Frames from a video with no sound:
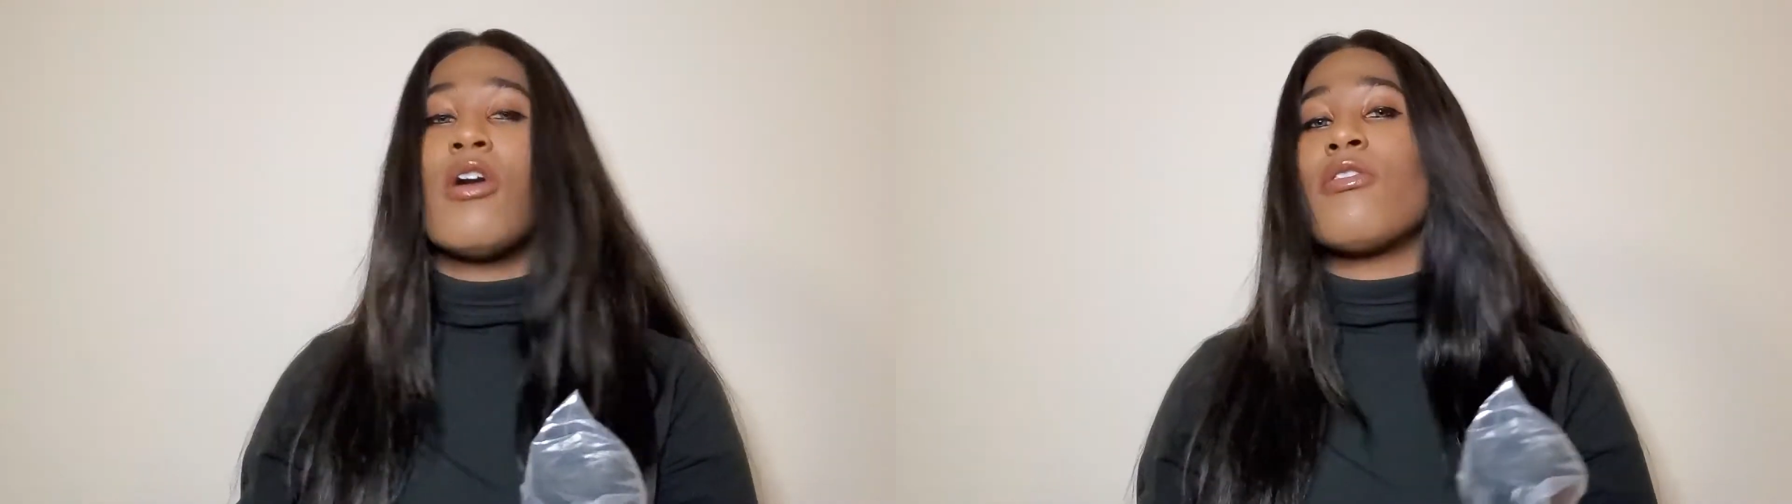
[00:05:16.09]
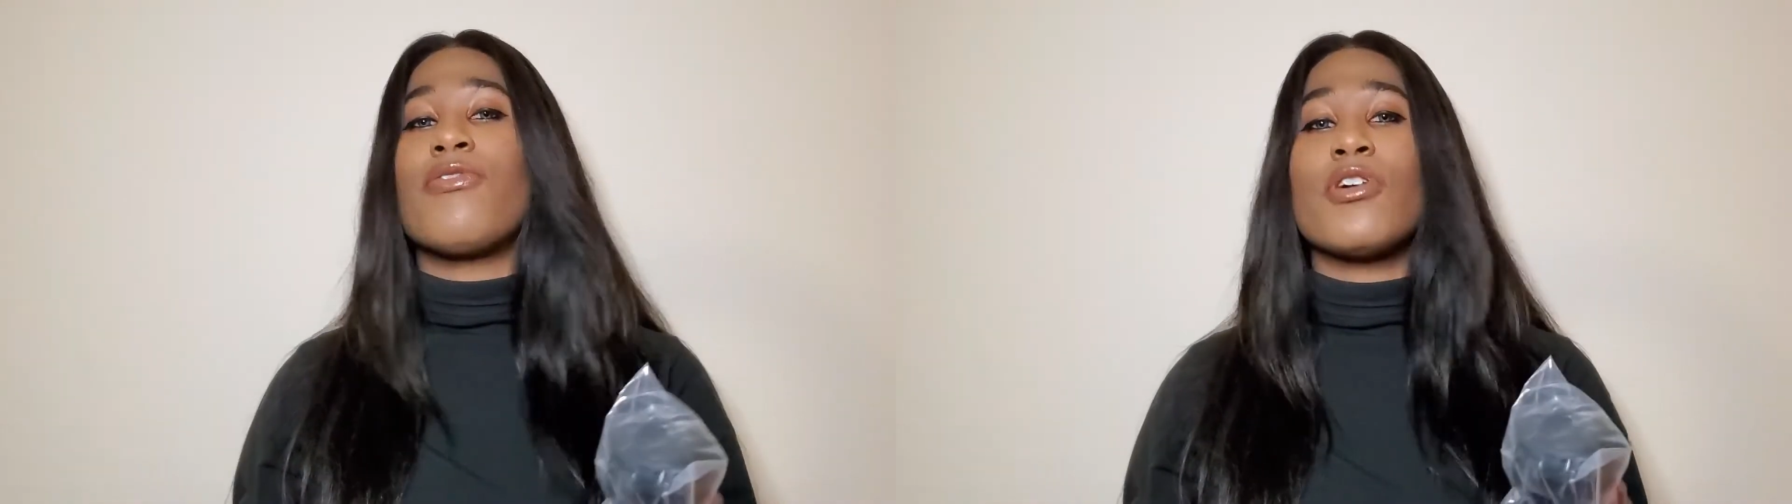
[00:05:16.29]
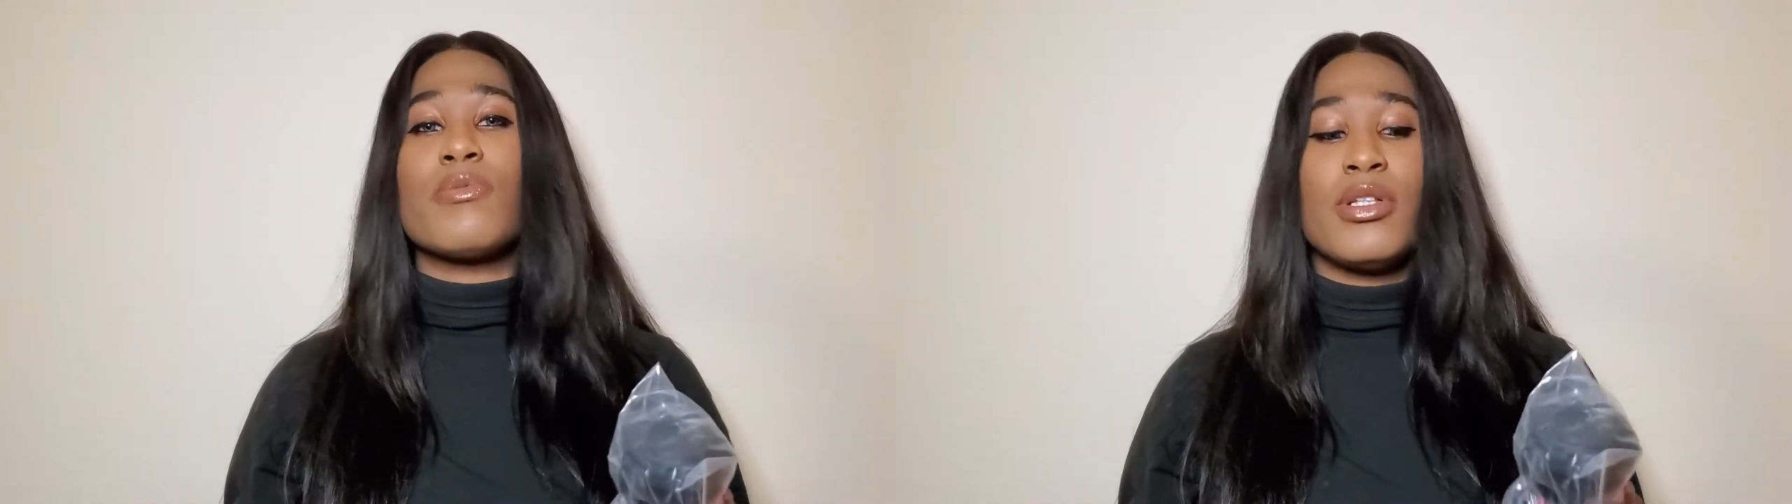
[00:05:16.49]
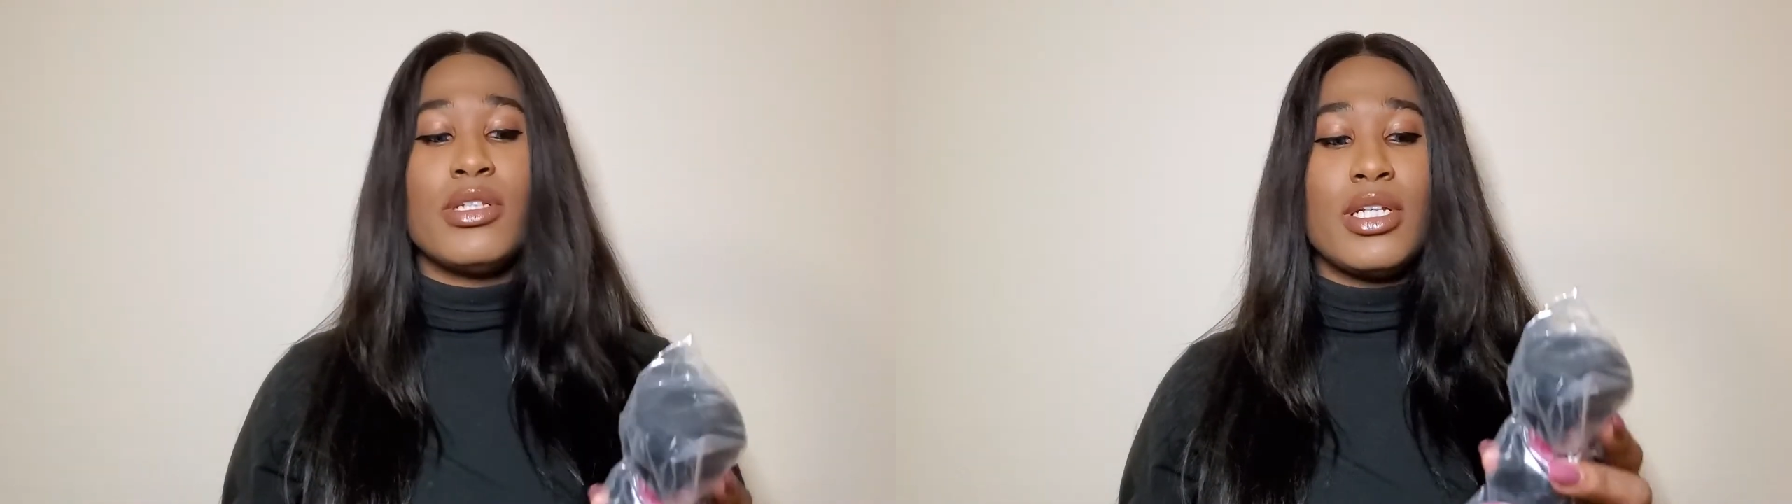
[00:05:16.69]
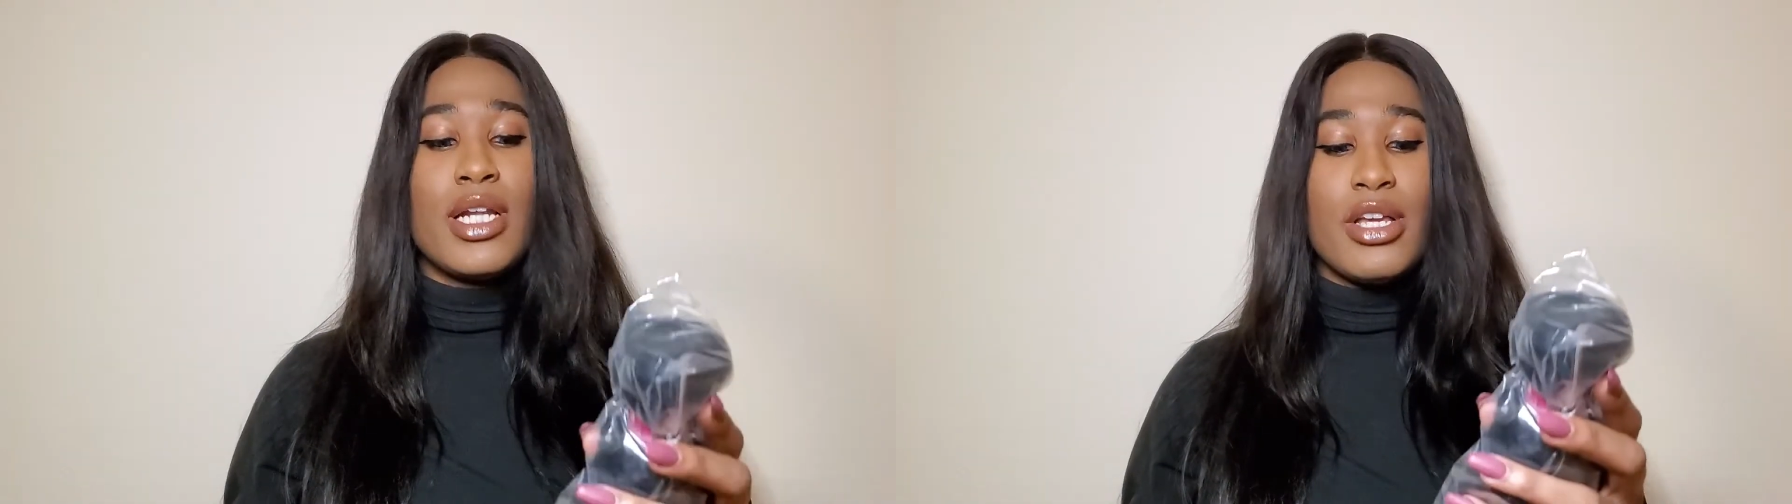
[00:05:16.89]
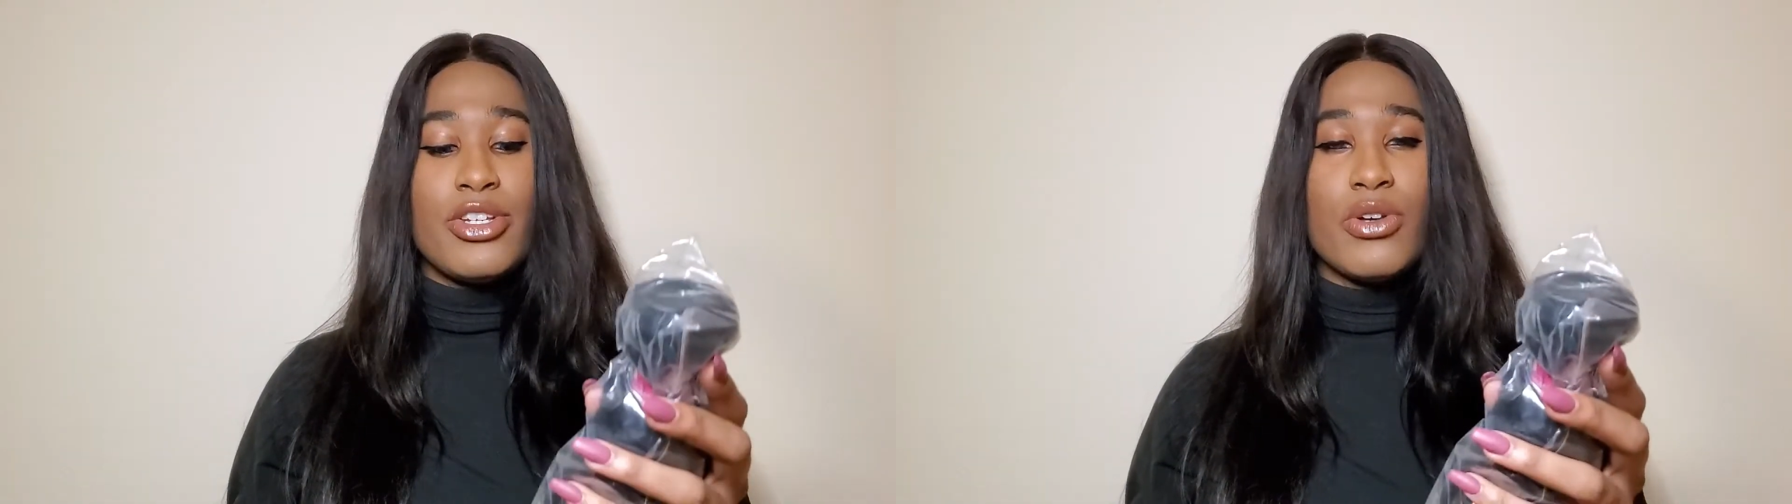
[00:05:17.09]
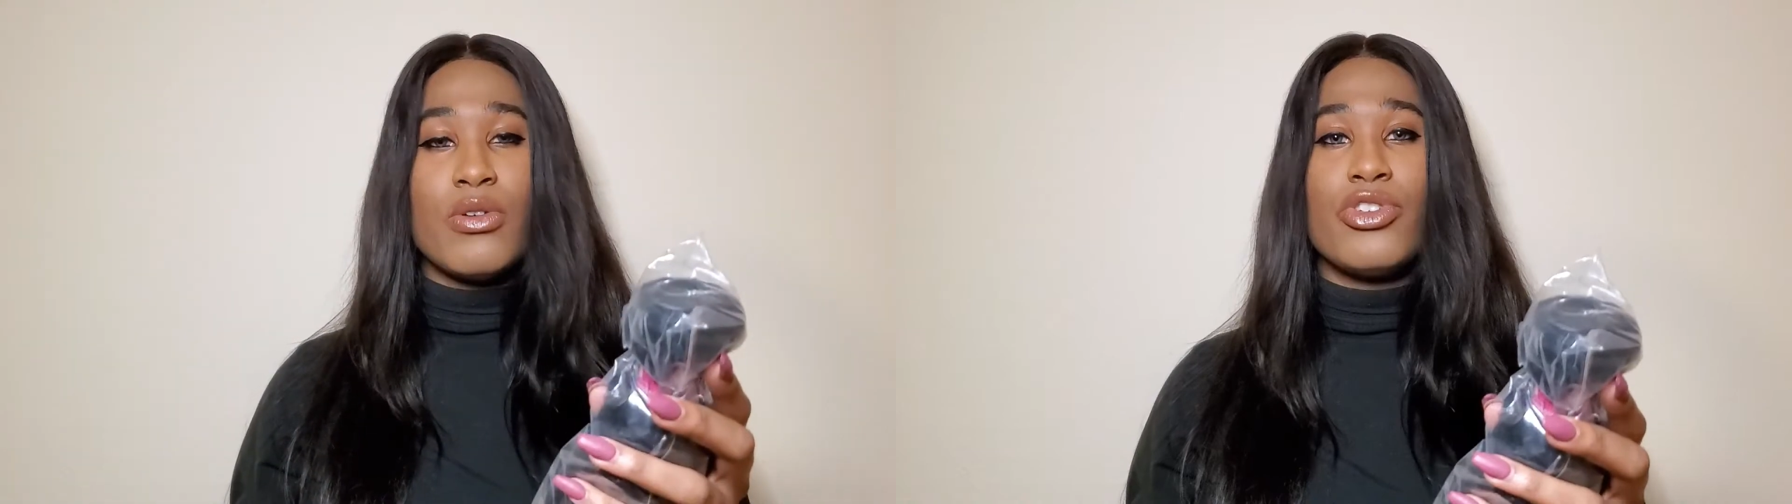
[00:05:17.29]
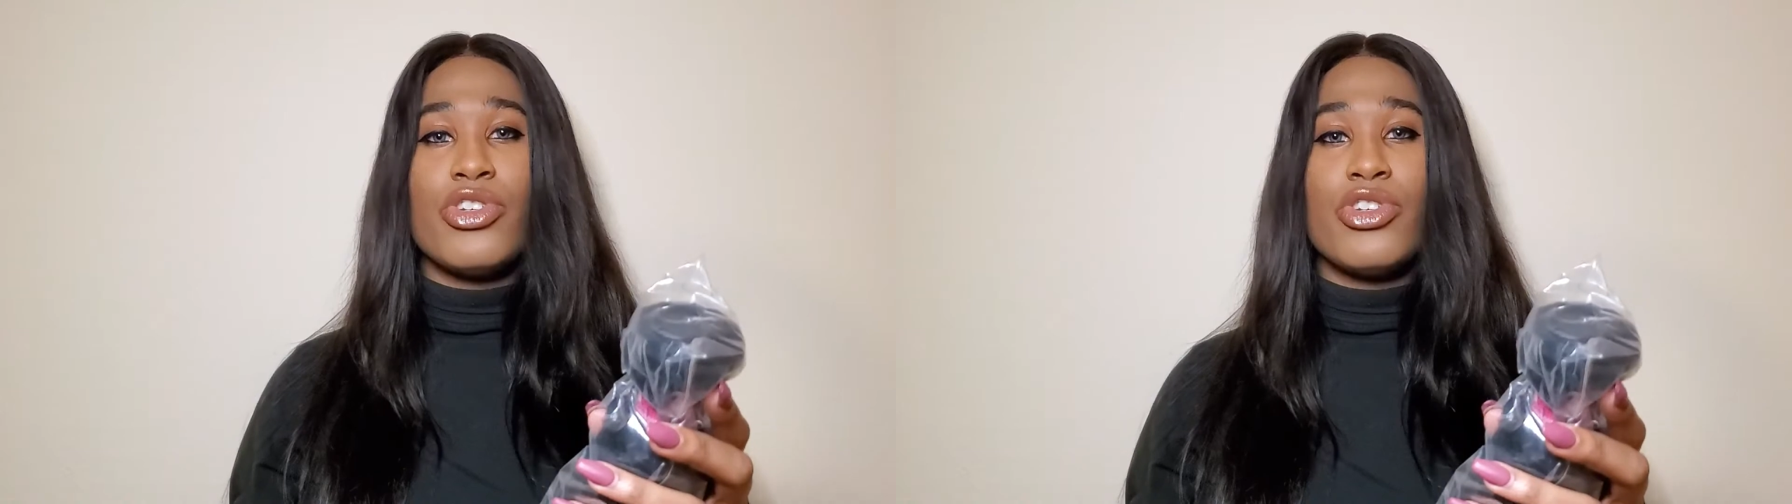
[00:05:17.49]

The first bundle that I showed